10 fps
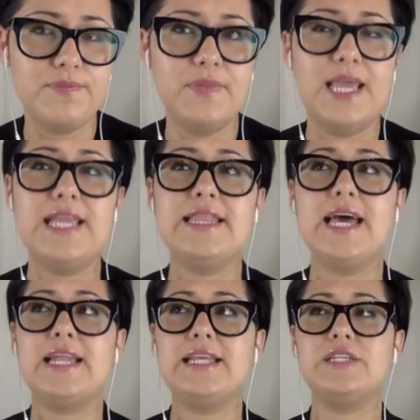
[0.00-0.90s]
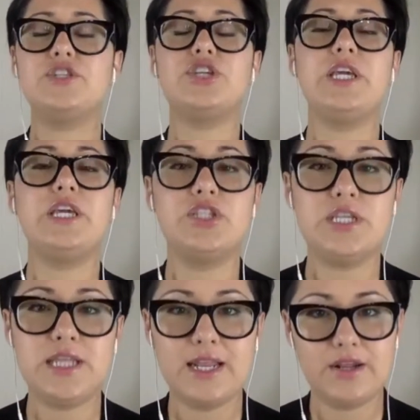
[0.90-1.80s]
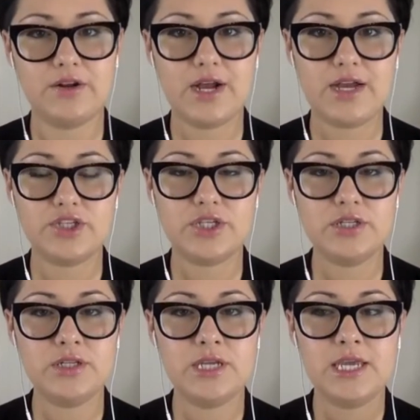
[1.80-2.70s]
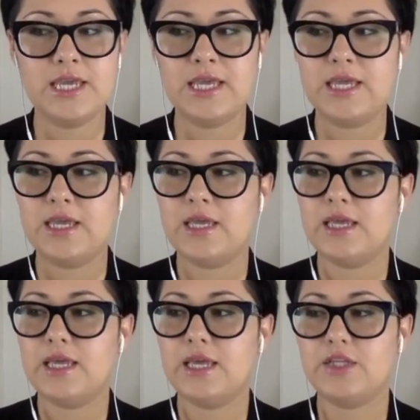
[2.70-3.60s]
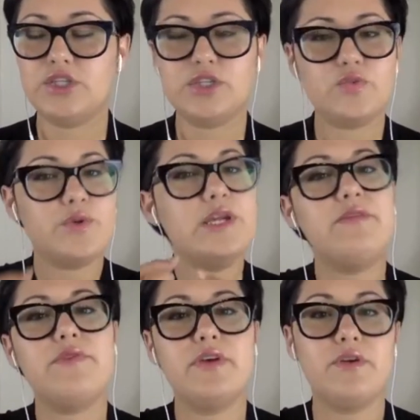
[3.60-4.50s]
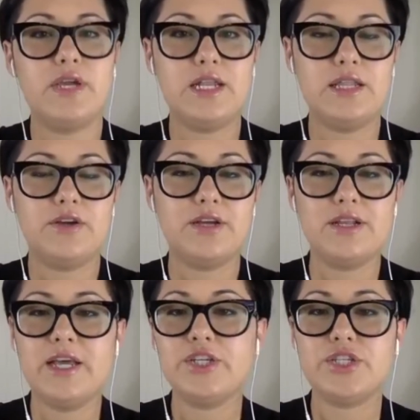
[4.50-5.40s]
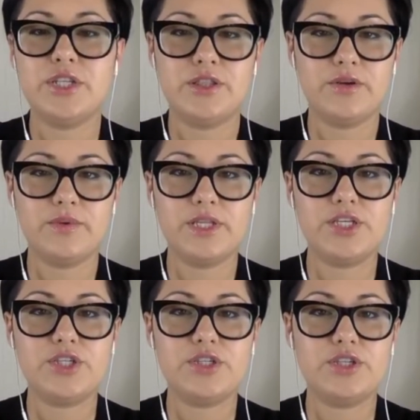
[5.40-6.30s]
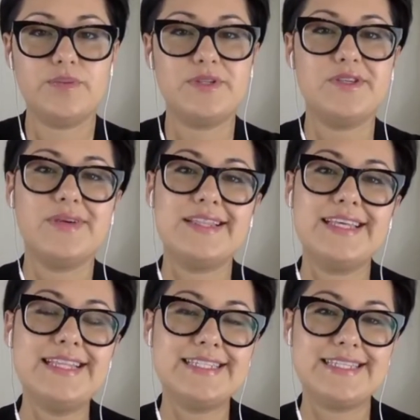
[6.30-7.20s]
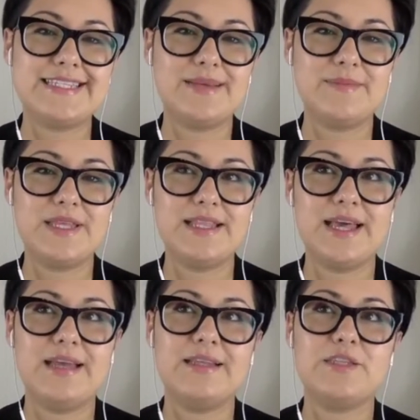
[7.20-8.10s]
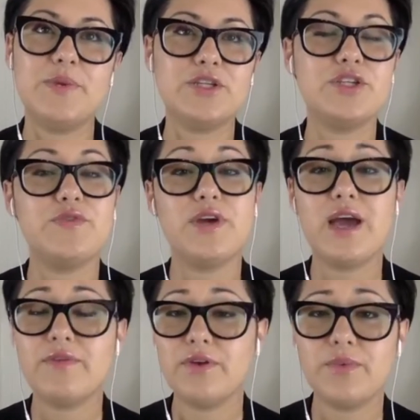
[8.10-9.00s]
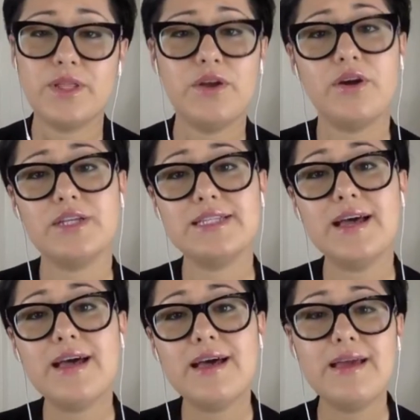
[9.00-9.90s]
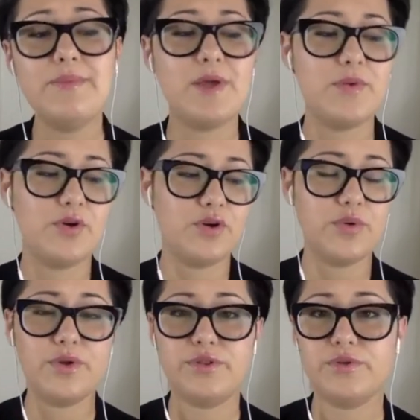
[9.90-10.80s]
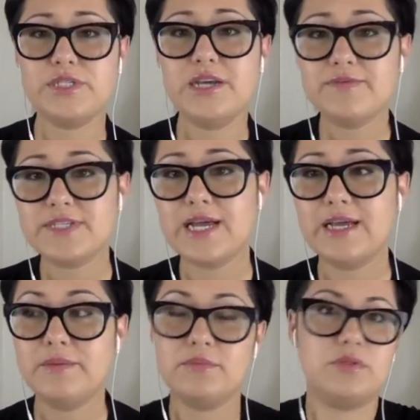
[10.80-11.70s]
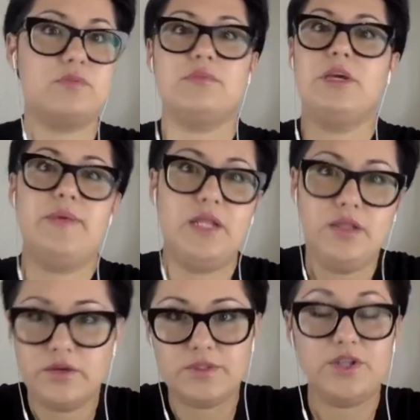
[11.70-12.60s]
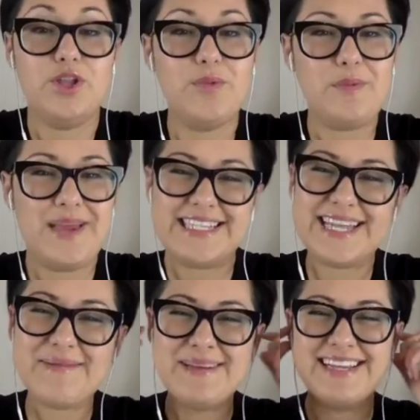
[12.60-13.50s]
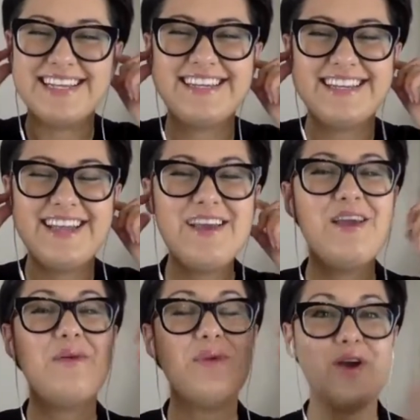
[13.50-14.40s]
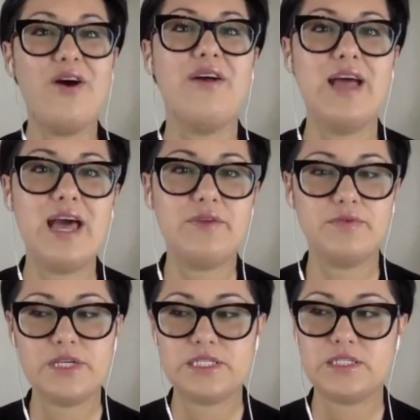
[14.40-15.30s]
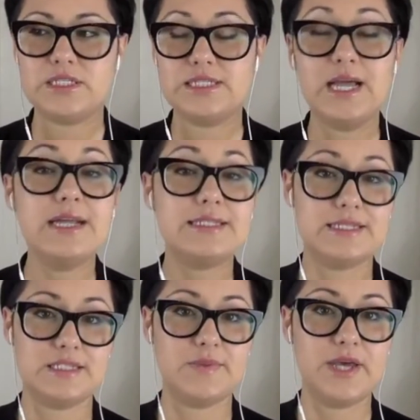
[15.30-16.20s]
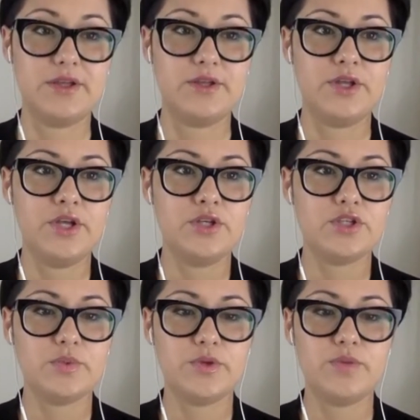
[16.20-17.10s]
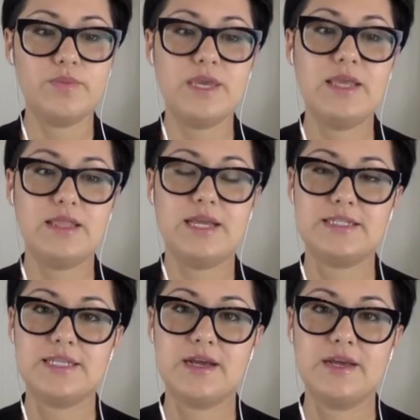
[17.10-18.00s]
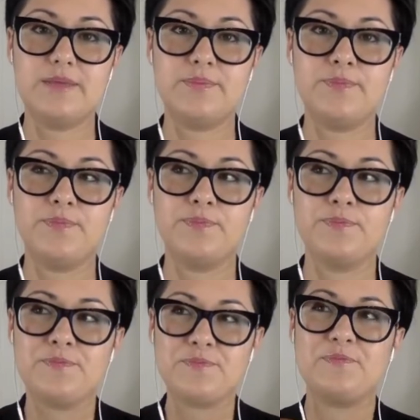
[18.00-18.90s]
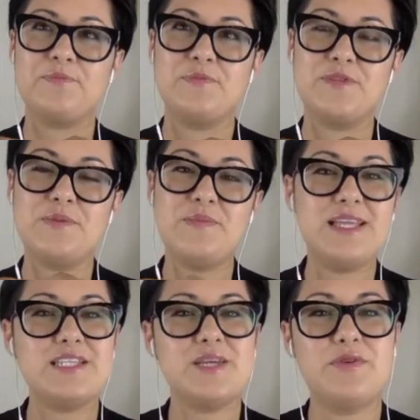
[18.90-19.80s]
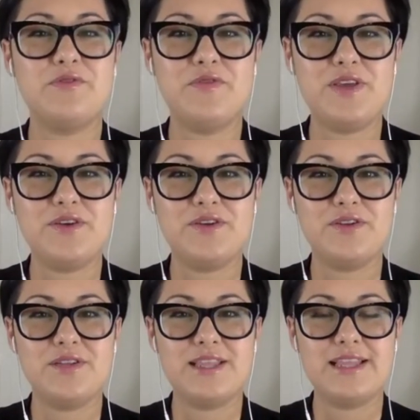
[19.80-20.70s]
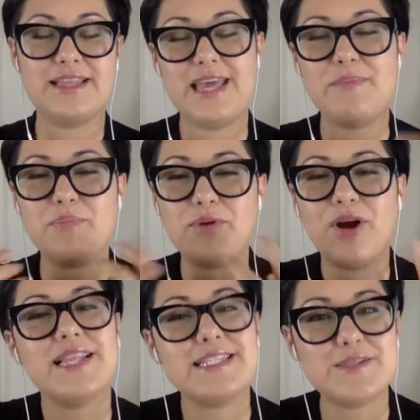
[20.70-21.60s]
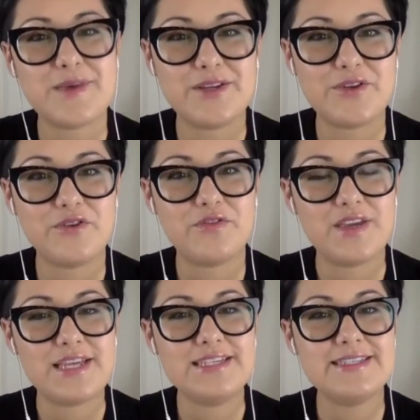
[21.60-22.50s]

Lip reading: And that in changing that interaction, it just reinvigorated their connection and their relationship. And so I think this is something that, especially if you're having a really hard time, maybe you're going through tough times. I mean, hello, it's a global pandemic. We all have reasons not to smile. So when you make that time to make someone feel that they brought that smile to your face,